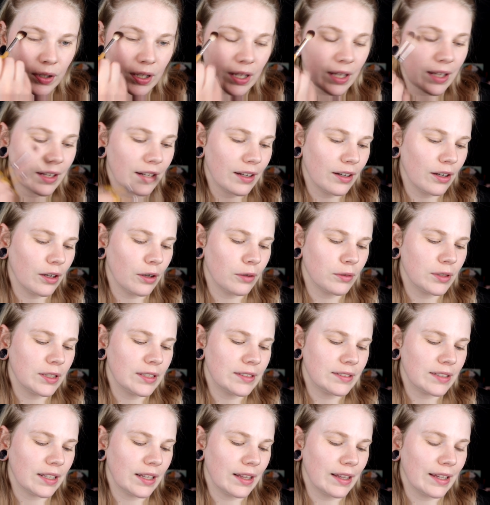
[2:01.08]
didn't know
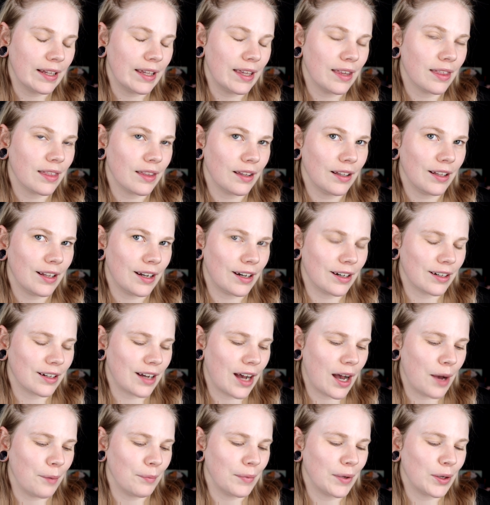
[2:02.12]
this, Lethal are
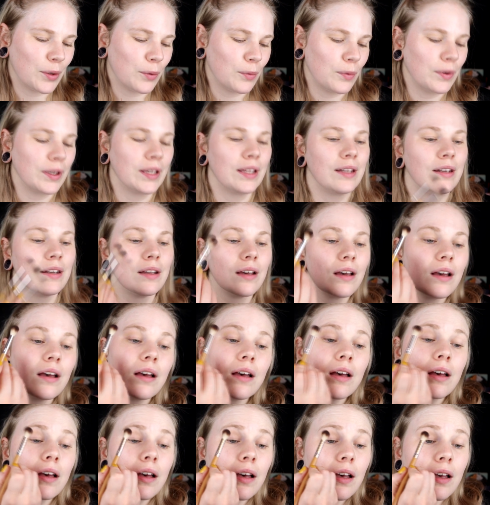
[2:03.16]
coming with
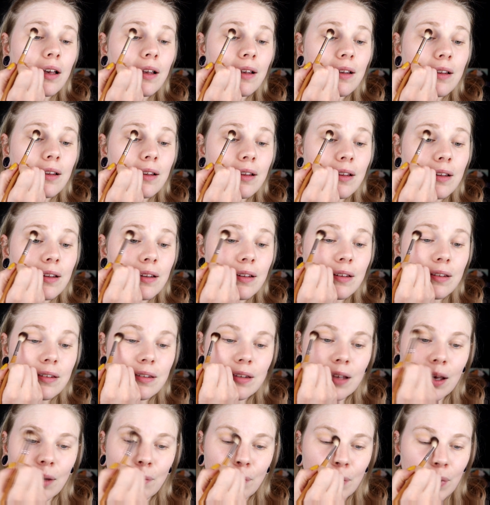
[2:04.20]

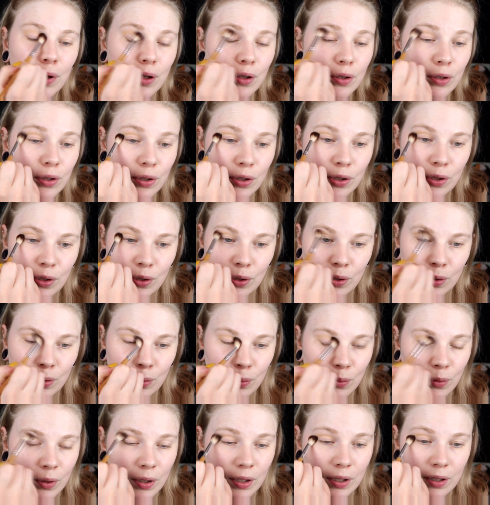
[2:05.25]
some
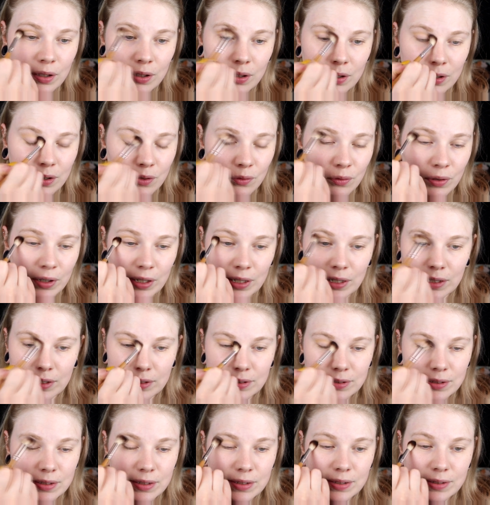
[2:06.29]
new uh,
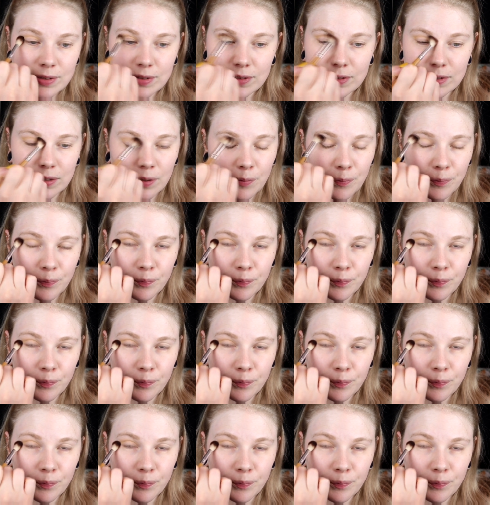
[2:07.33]
releases